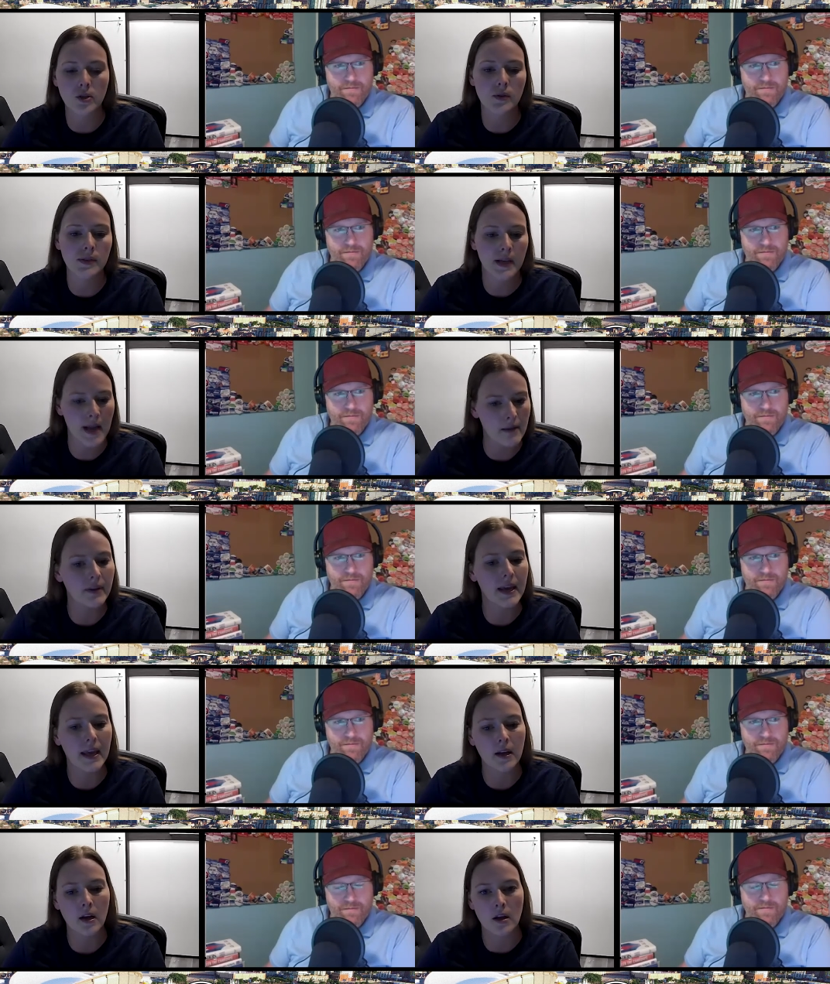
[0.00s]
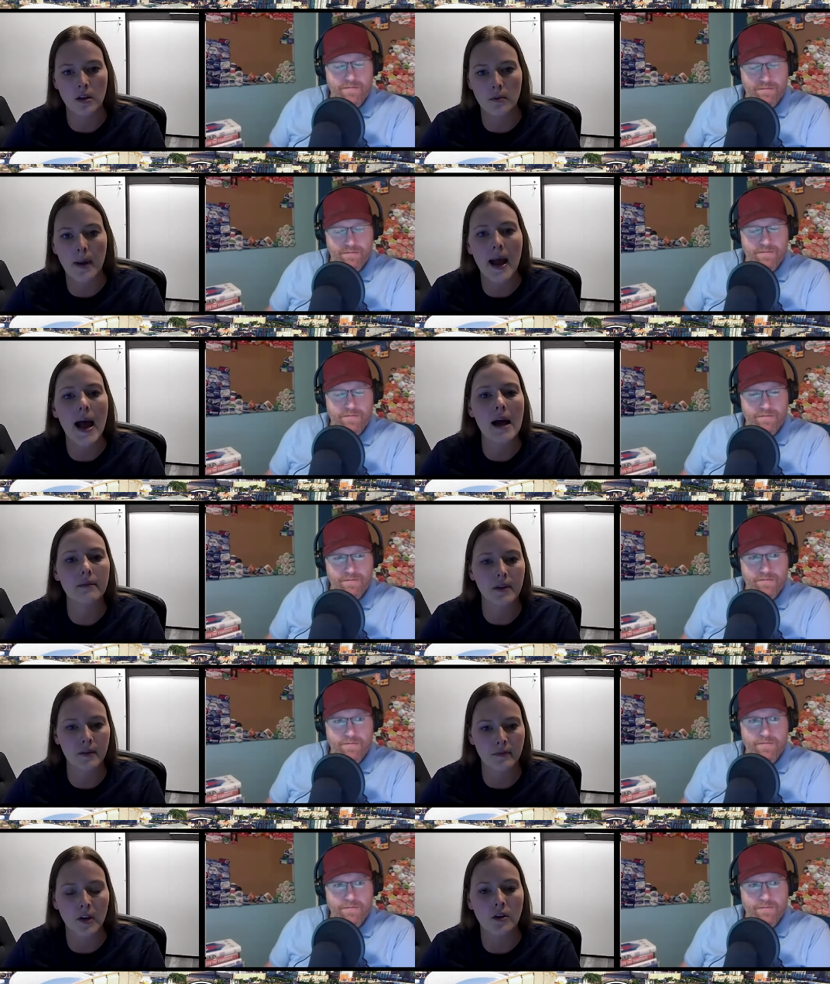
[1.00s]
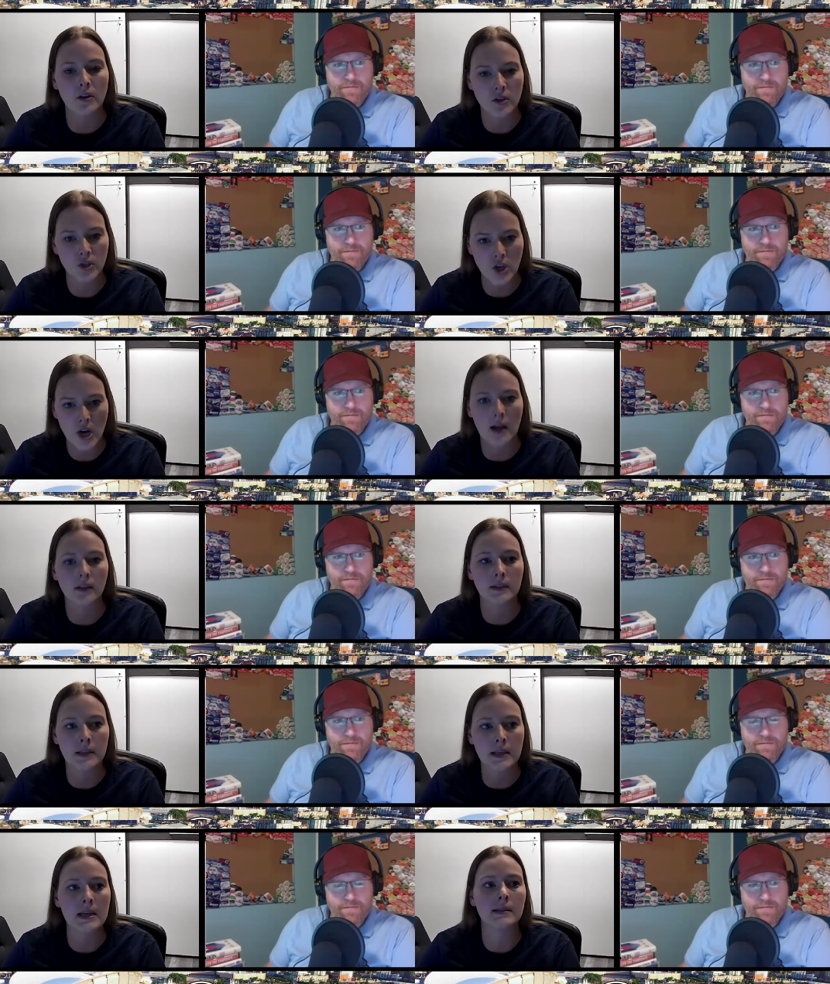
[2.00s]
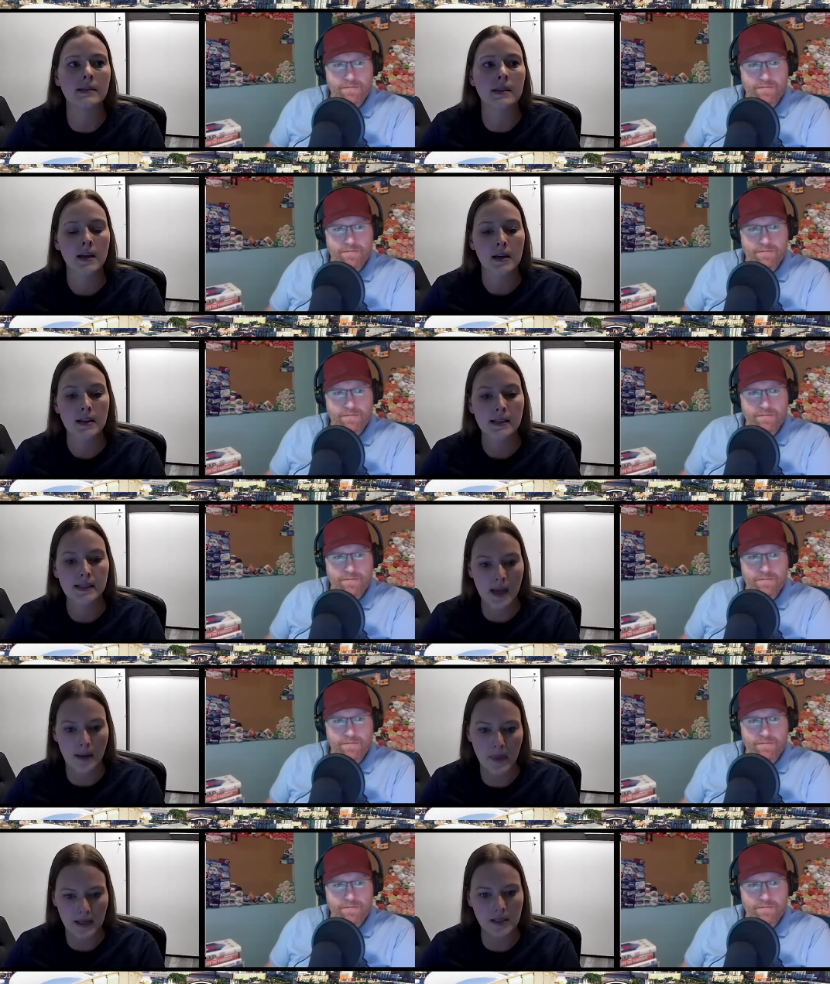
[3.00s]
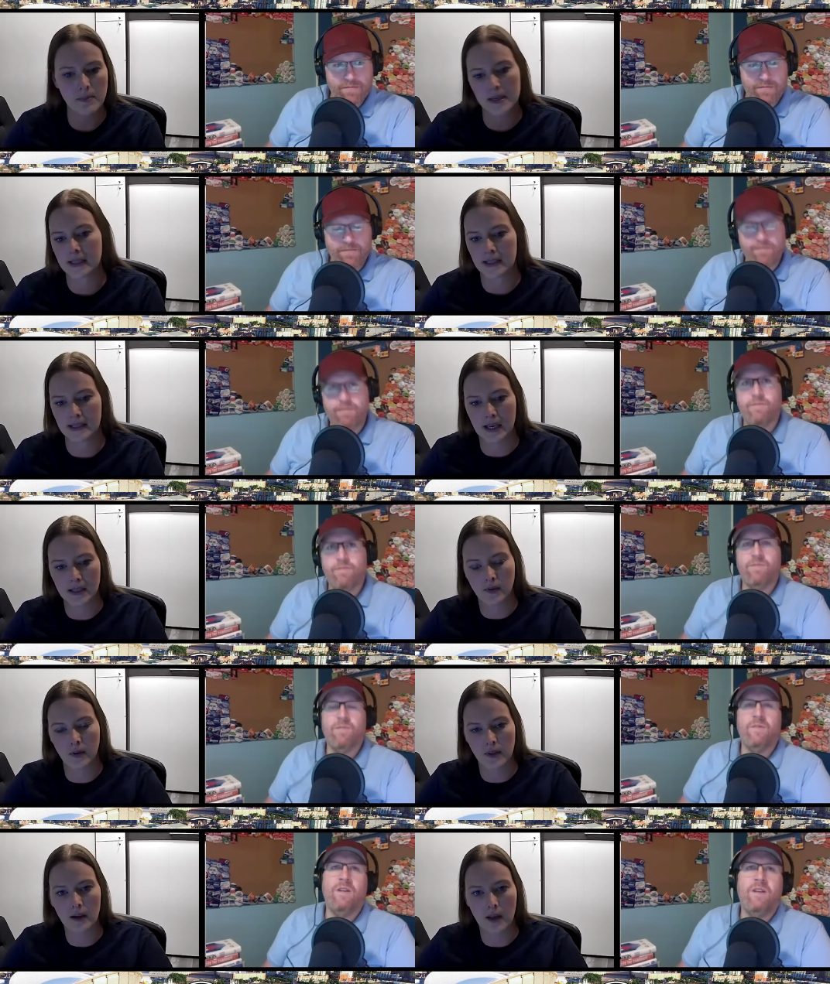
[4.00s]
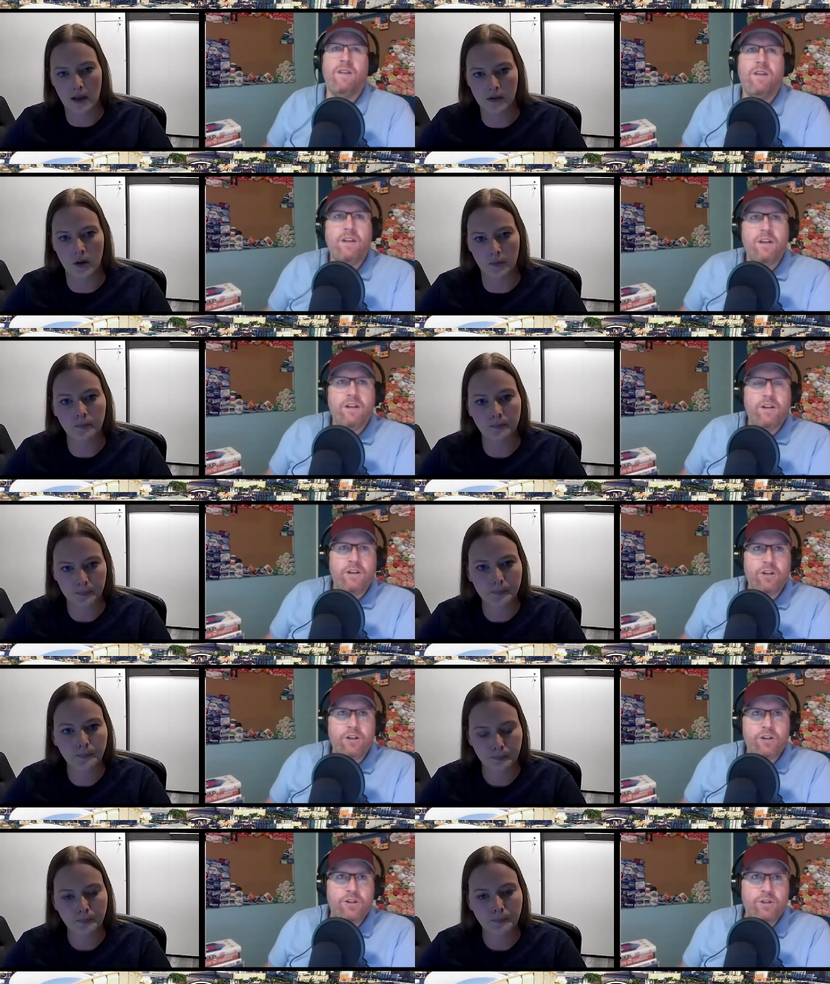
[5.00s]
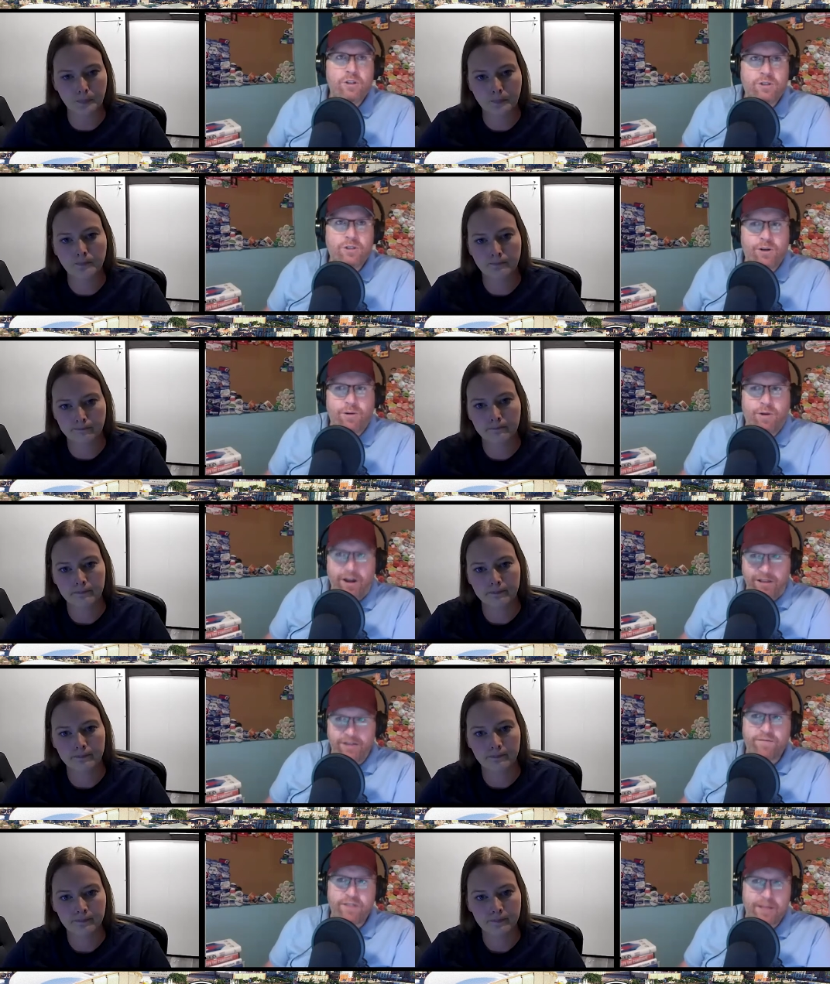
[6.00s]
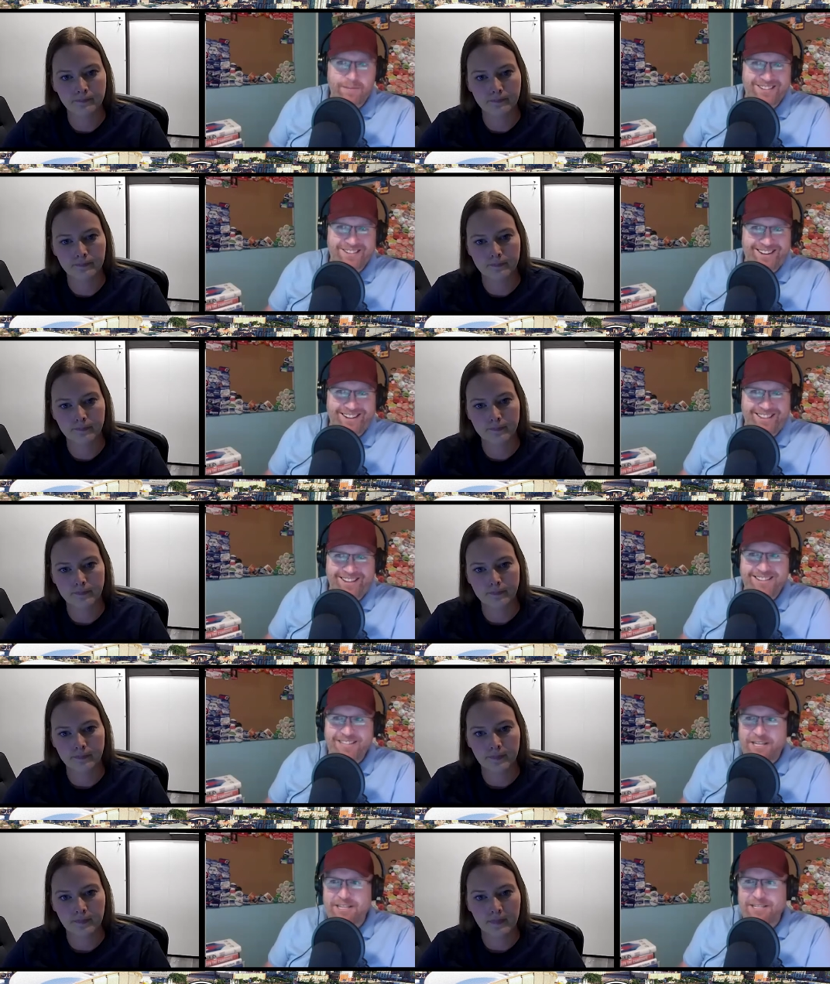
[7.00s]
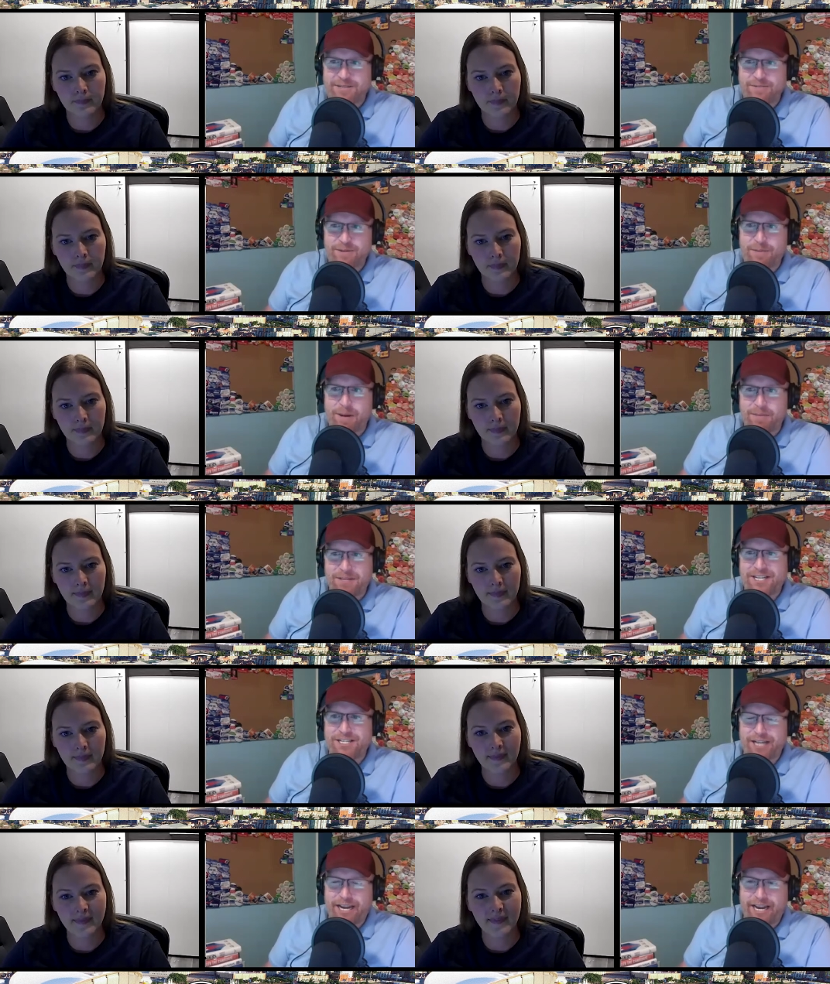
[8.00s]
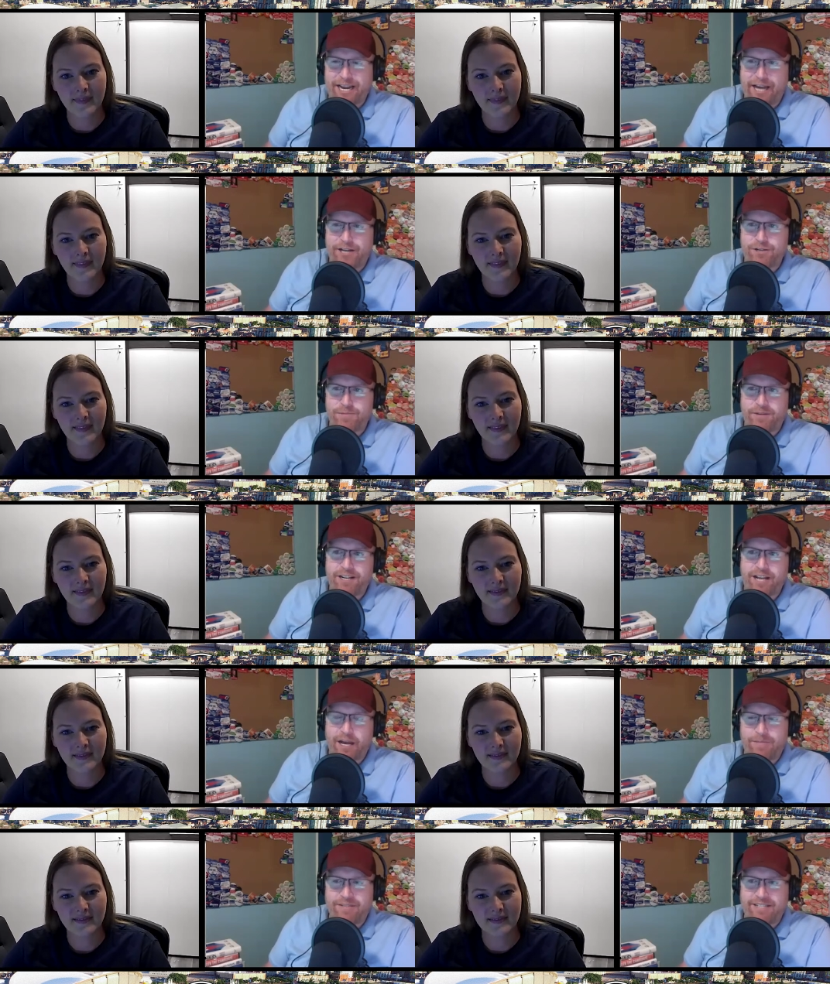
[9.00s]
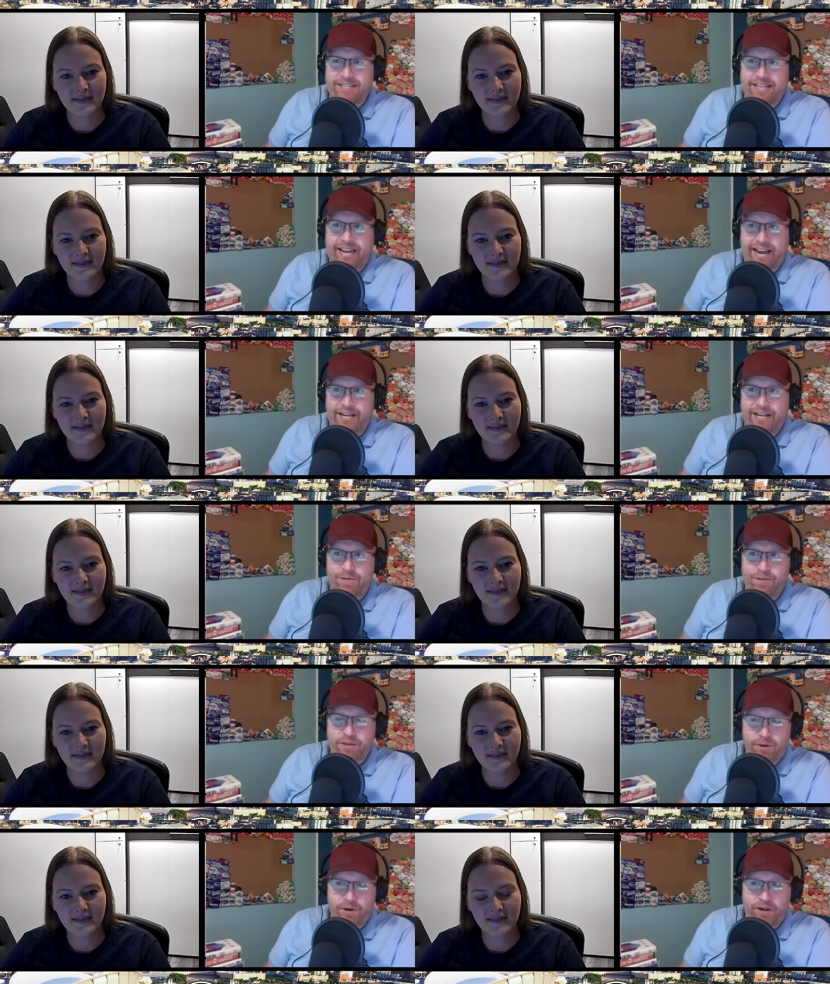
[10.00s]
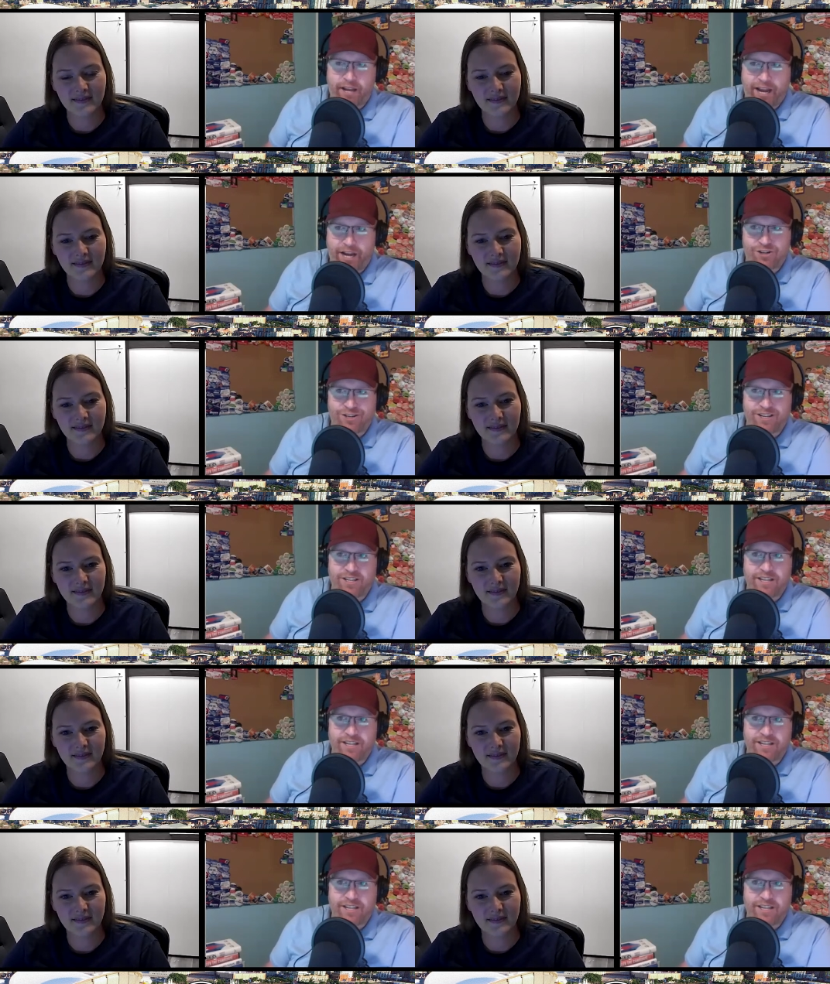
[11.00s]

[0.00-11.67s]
Speaker 1: issues and advocating on their behalf if their child needs something to be successful in that classroom.
Speaker 2: So on the flip side of this, and this is where public engagement comes in handy with communications,